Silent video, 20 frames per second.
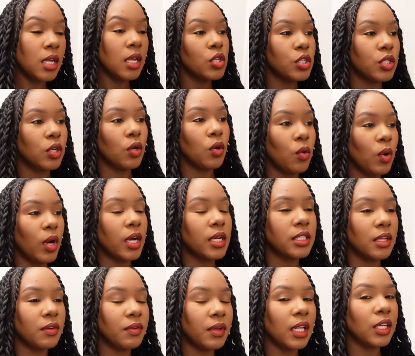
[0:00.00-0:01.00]
so
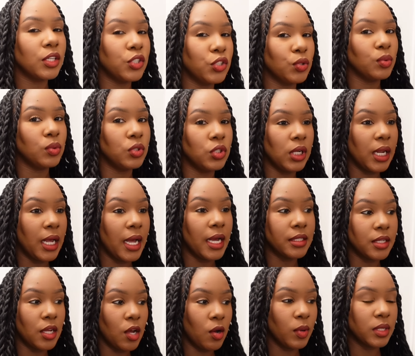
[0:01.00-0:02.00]
because i feel like june july
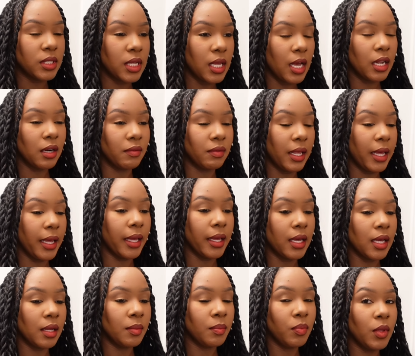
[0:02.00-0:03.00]
is always kind of
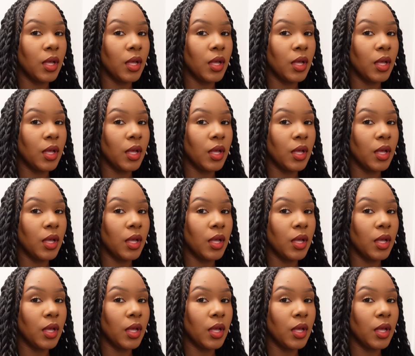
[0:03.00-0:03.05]
like